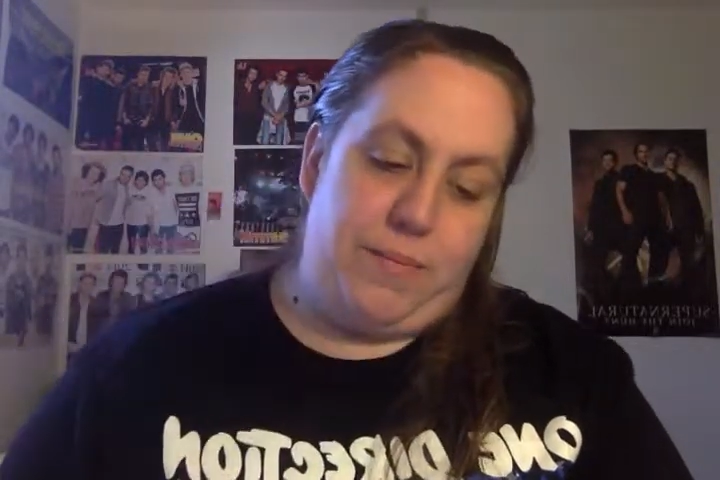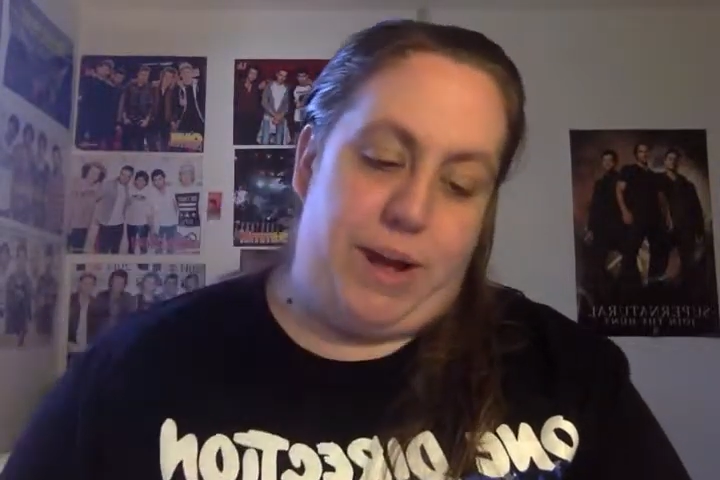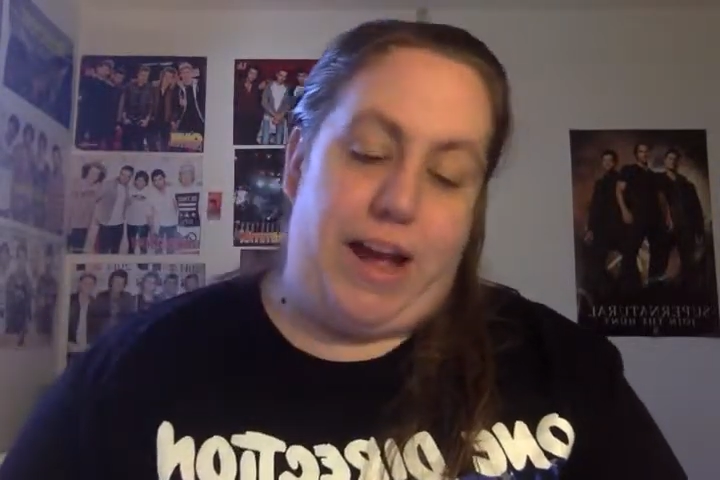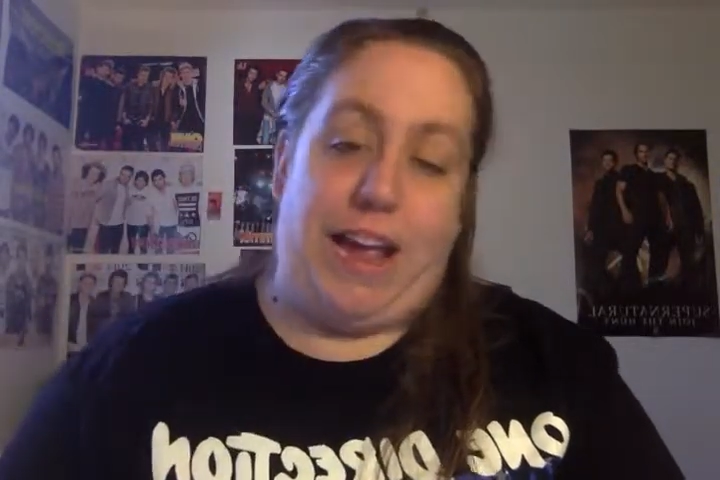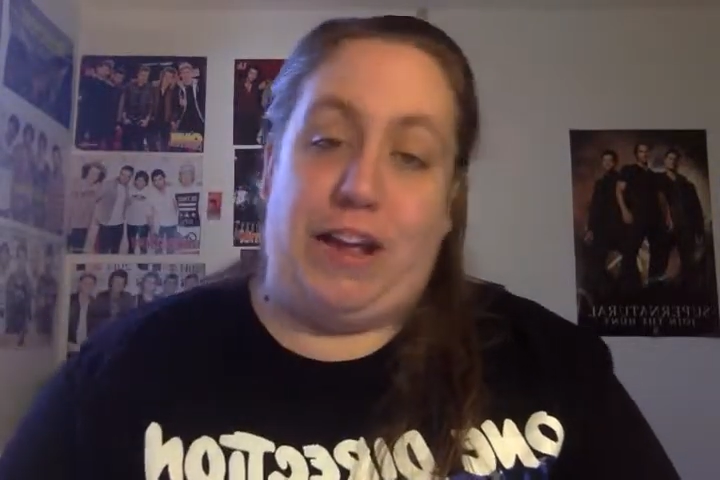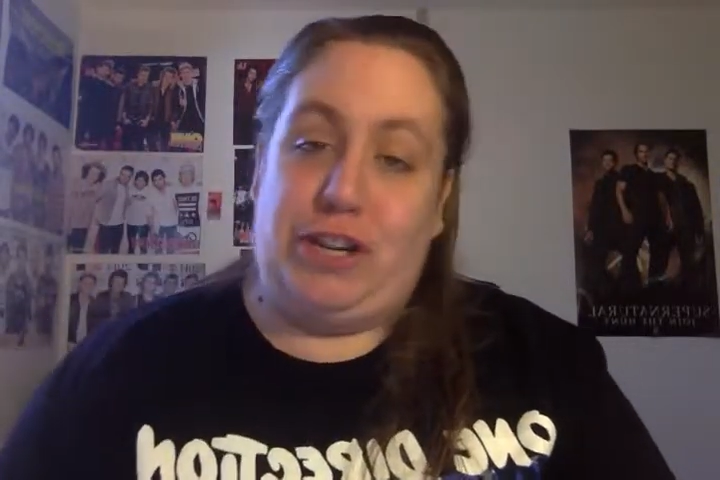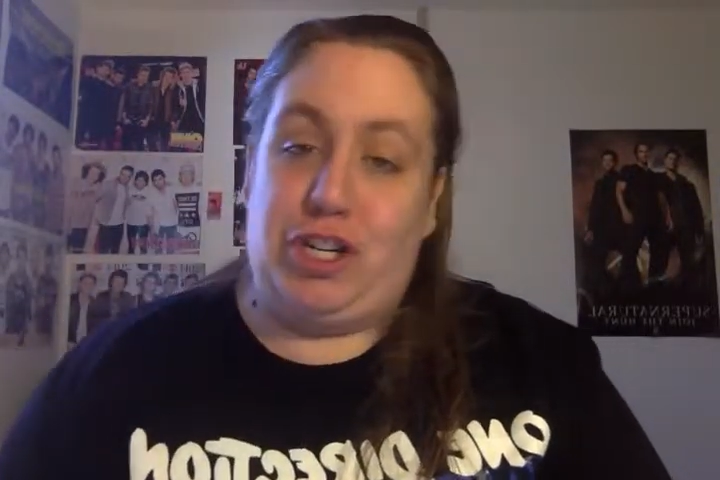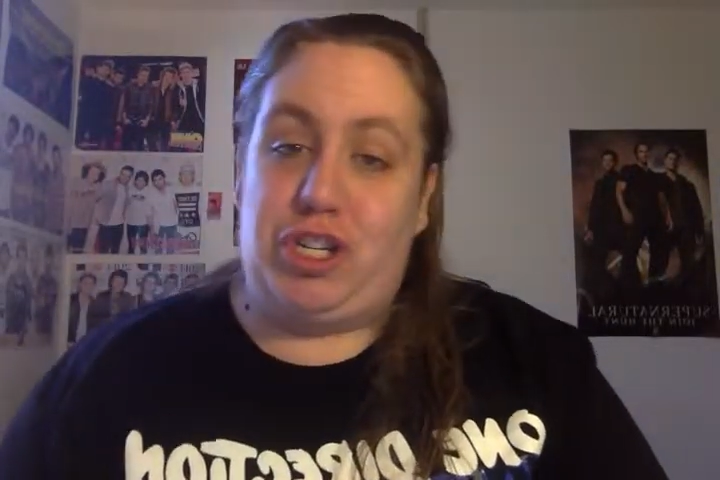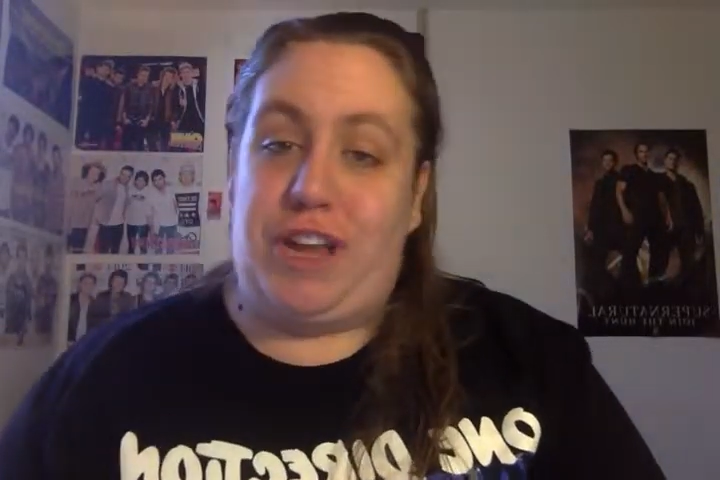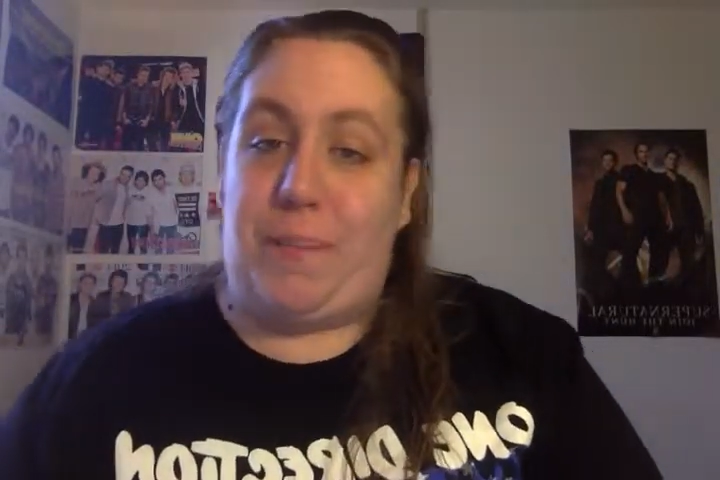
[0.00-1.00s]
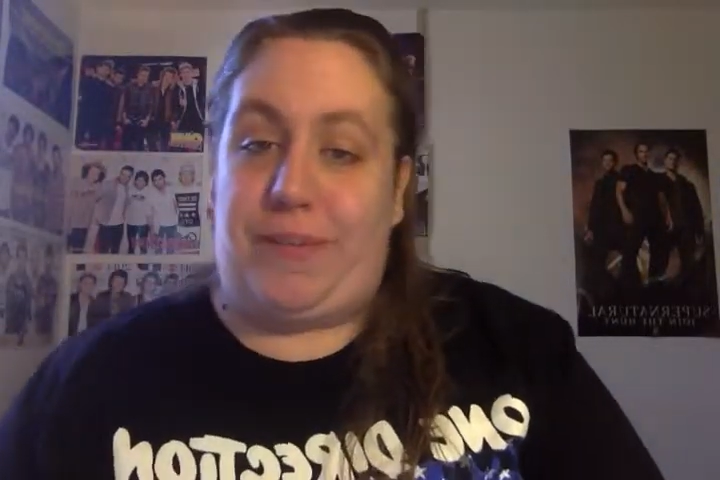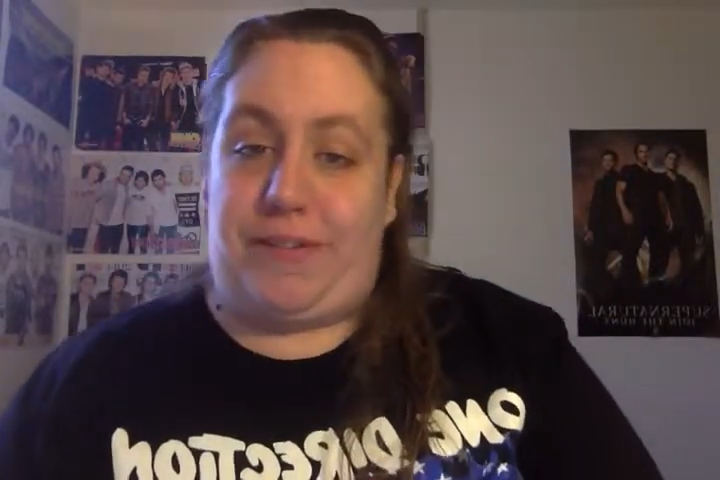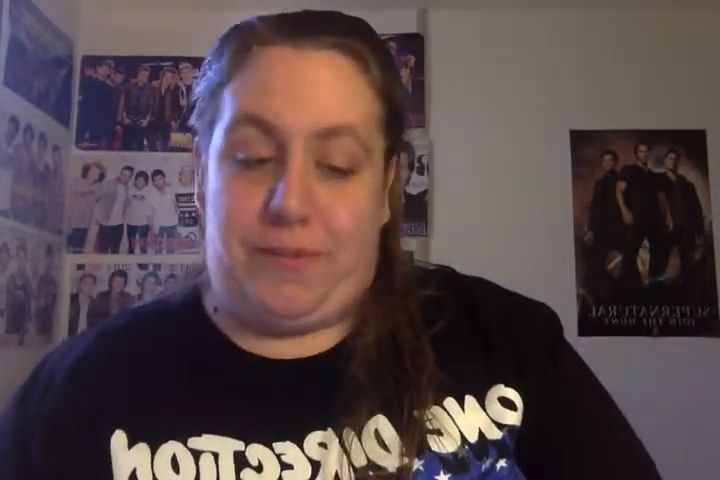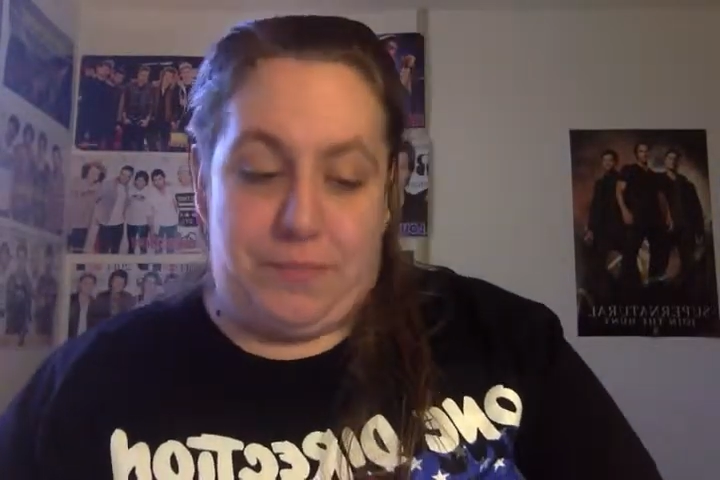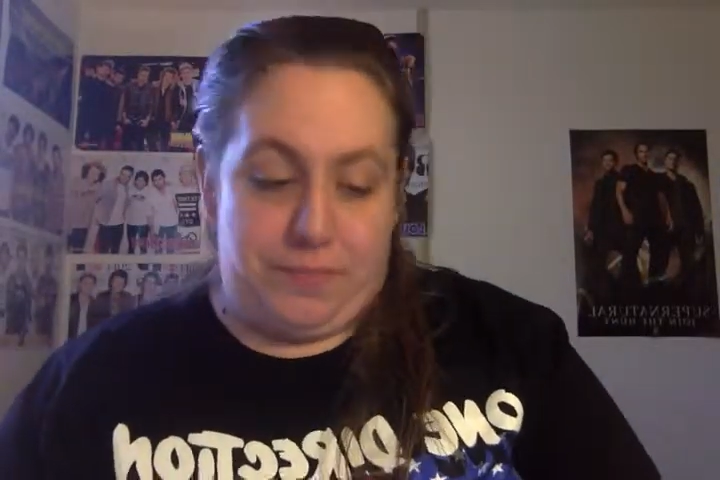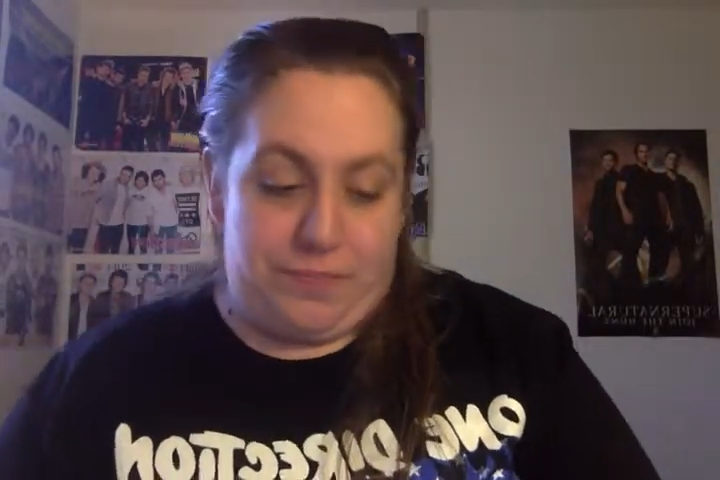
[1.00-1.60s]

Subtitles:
my ships